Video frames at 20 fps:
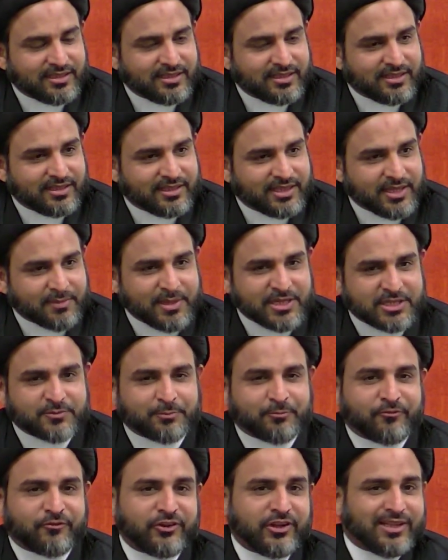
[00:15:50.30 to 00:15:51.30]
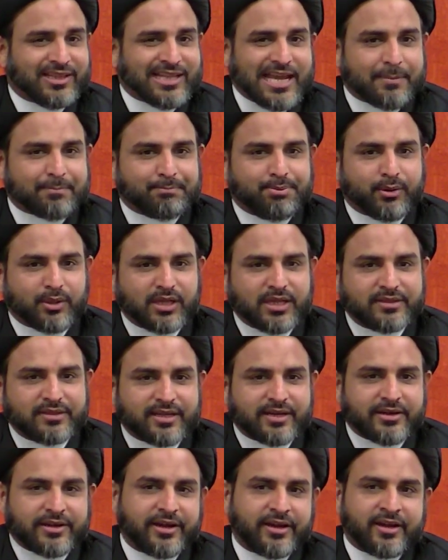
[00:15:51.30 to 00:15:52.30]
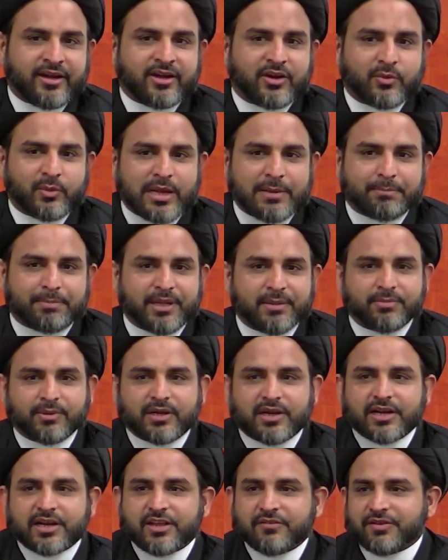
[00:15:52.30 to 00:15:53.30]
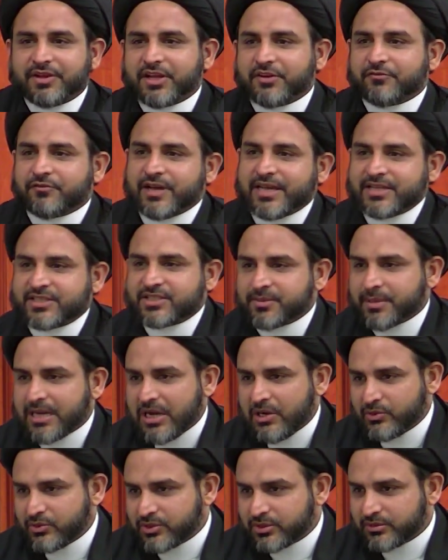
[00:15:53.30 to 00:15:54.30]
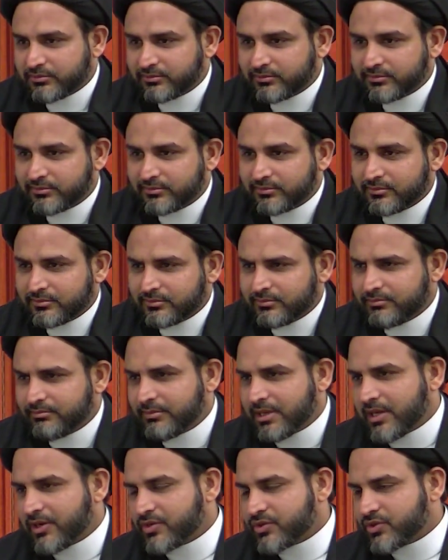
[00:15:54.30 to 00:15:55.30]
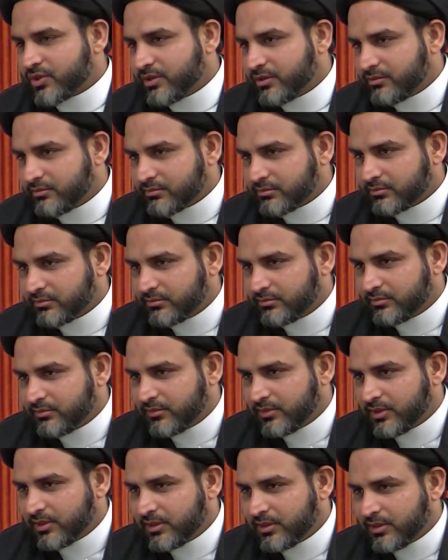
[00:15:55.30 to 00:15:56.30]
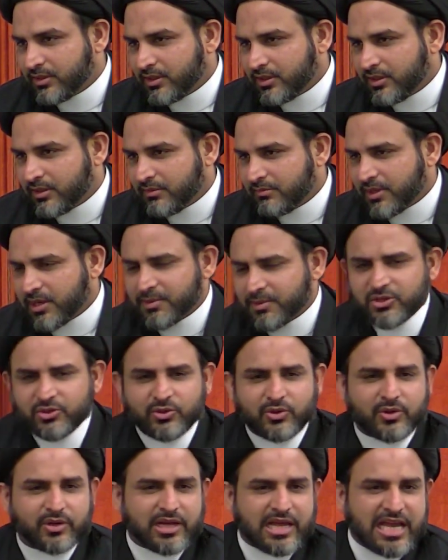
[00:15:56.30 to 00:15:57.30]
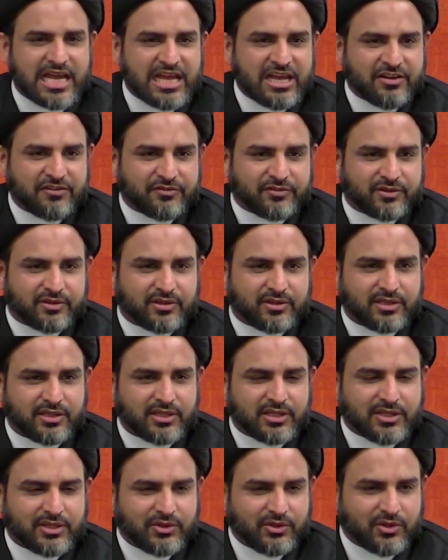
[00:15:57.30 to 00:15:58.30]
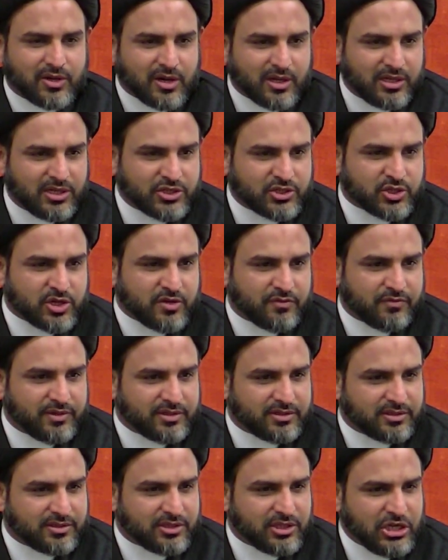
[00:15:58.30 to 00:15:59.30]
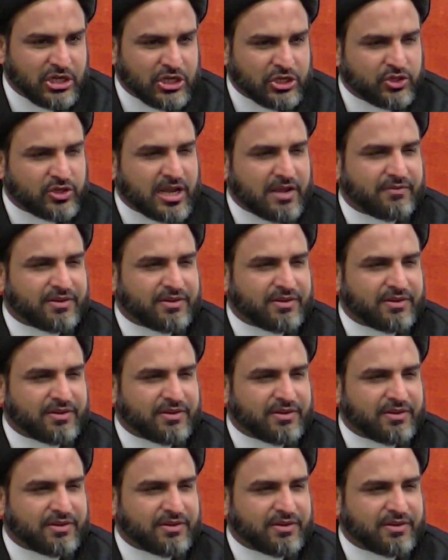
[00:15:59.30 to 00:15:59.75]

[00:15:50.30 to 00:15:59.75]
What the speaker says: they must feel like pulling their hair when people are giving advice about medicine. Baba, you don't have knowledge of it. You haven't